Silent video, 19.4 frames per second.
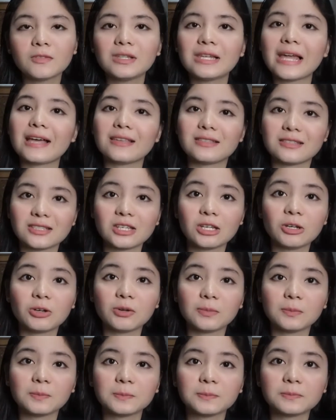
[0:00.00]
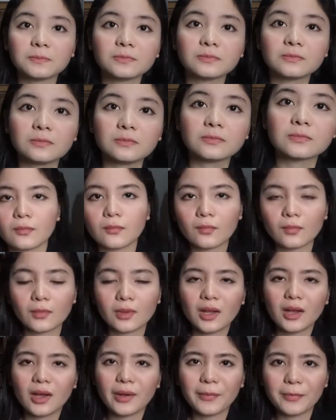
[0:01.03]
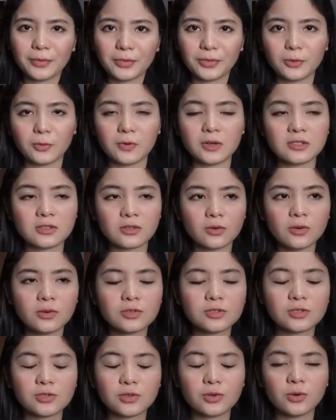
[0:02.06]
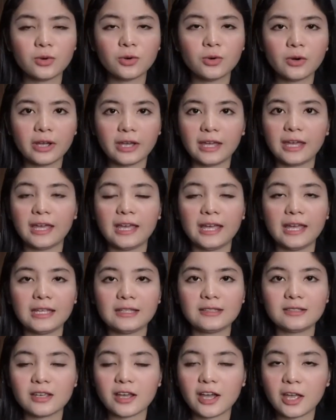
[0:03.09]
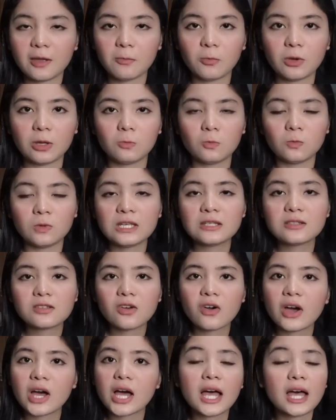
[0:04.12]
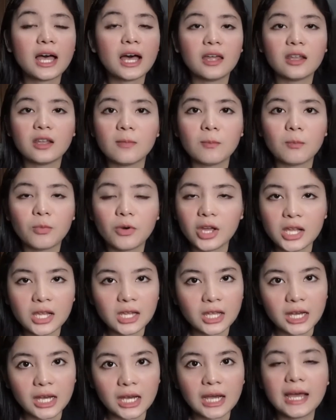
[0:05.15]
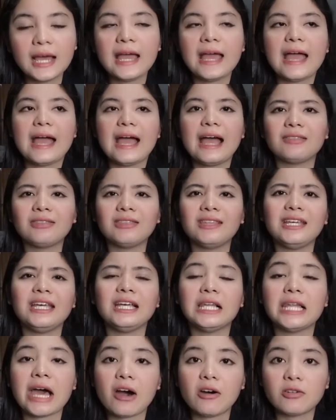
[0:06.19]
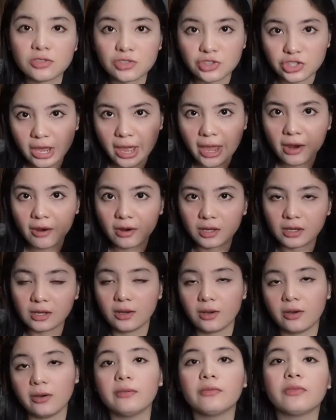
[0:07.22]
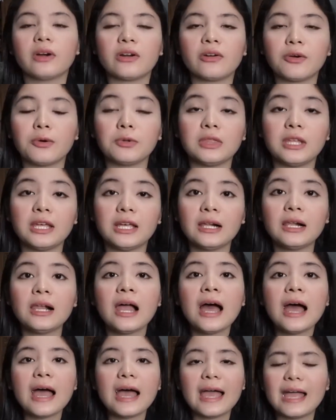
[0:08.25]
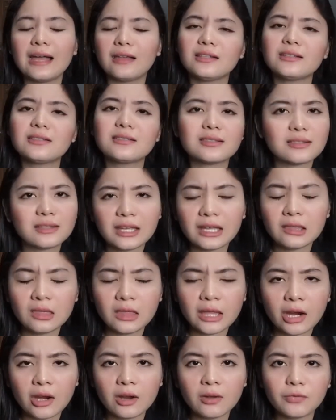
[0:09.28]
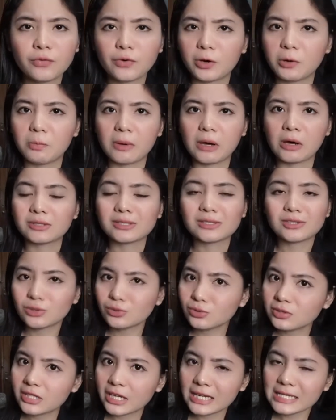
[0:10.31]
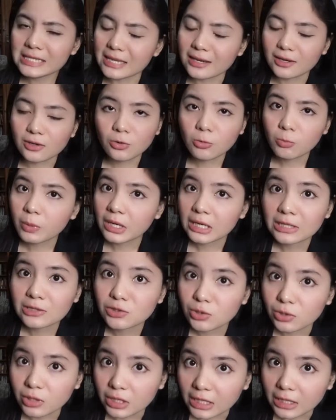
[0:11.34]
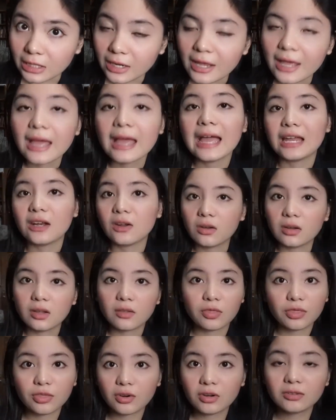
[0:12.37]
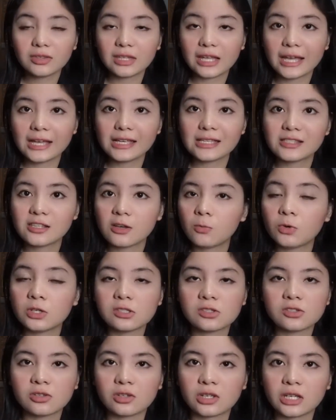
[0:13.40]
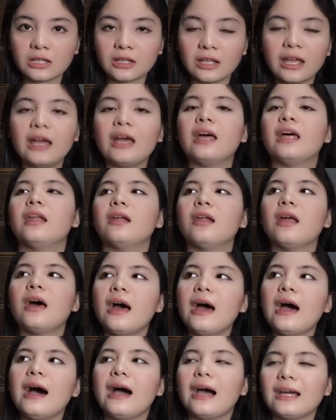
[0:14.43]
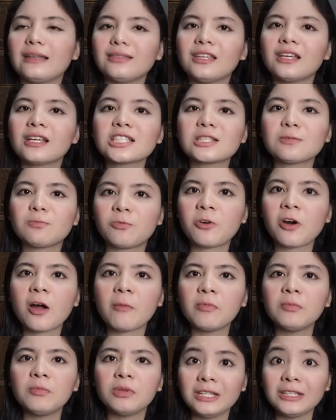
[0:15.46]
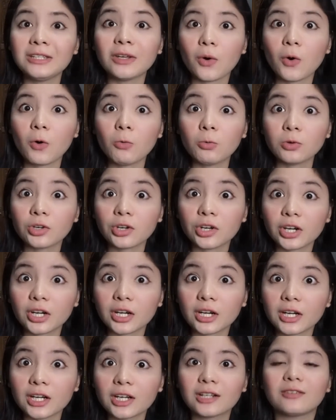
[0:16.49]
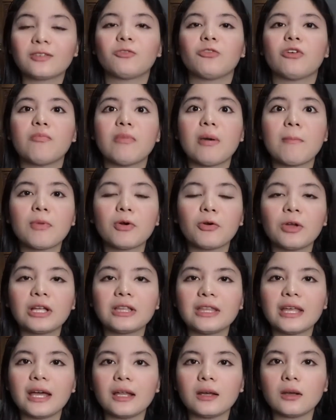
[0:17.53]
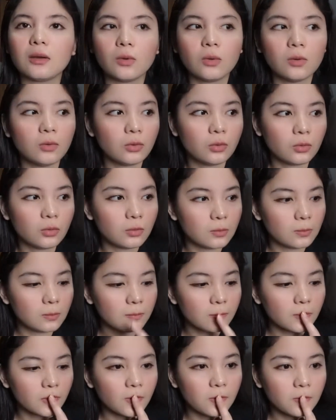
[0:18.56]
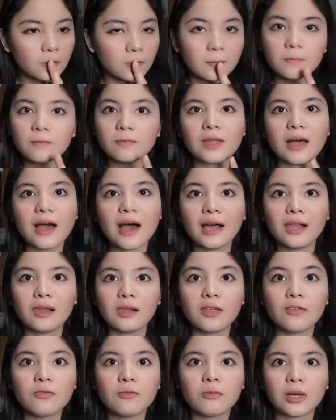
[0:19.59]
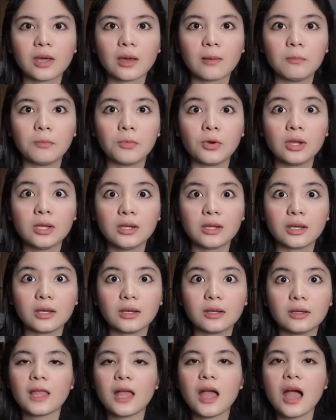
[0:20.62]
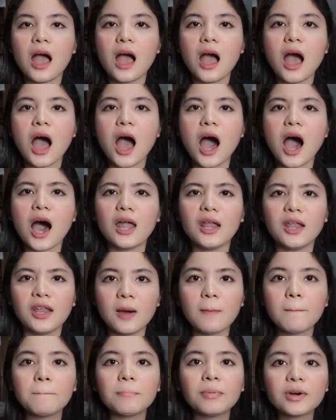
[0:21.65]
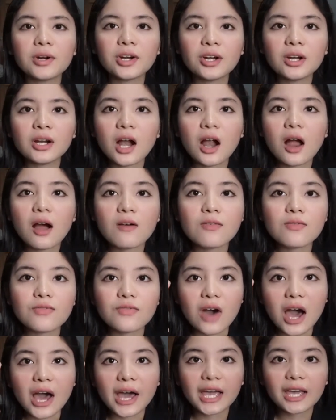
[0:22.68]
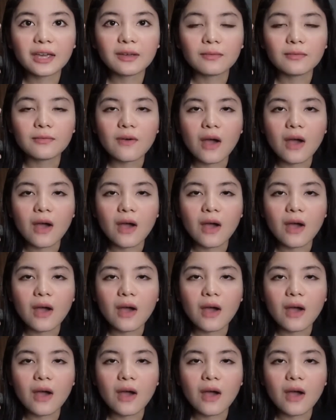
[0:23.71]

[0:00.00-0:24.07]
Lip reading: last year. There was also a time when we saw an umbrella at the lounge area of our hotel, and it stayed there for about 2 days and nobody took it. And on the third day, someone took it, and I think it's probably the owner remembering that, oh, I left my umbrella. Number five,